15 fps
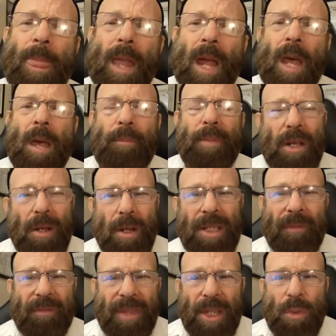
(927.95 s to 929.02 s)
Because
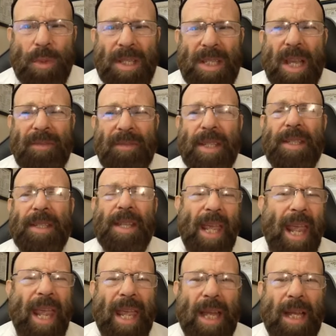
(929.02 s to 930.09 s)
if this was left into the
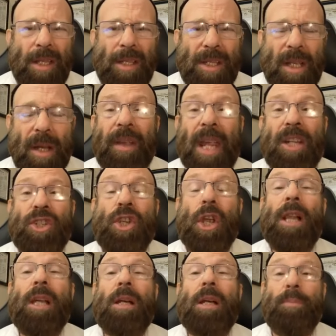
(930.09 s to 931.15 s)
hands of
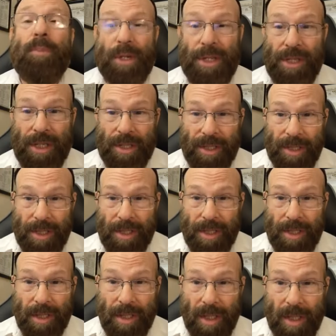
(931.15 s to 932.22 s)
angelic princes,
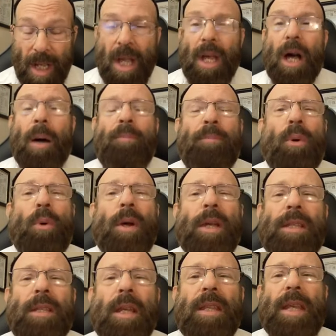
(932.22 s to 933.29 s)
a
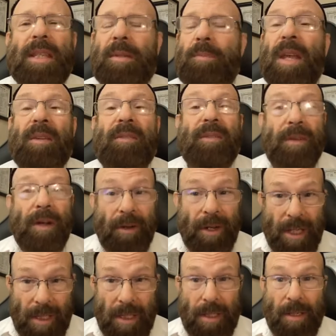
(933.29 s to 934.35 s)
point that's made very
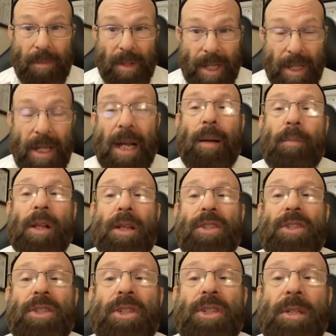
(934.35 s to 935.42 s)
clear by the
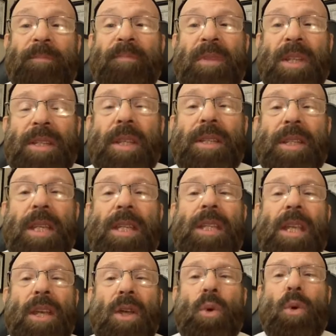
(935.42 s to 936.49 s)
Kabbalists is that these,
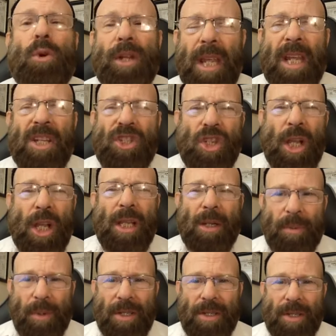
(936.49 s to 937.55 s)
in quote, angelic
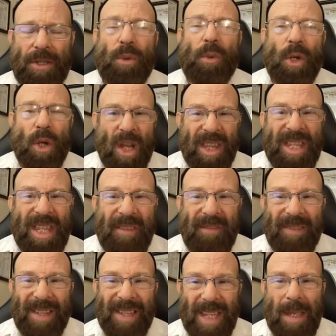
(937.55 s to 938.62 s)
princes, we call the
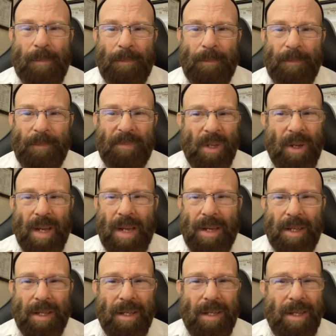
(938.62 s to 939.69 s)
Nephilim, all right?
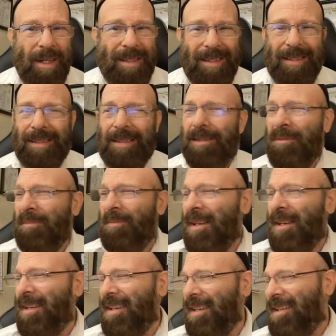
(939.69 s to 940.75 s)
Oh
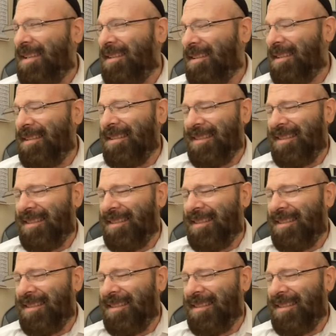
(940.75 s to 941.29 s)
my gosh.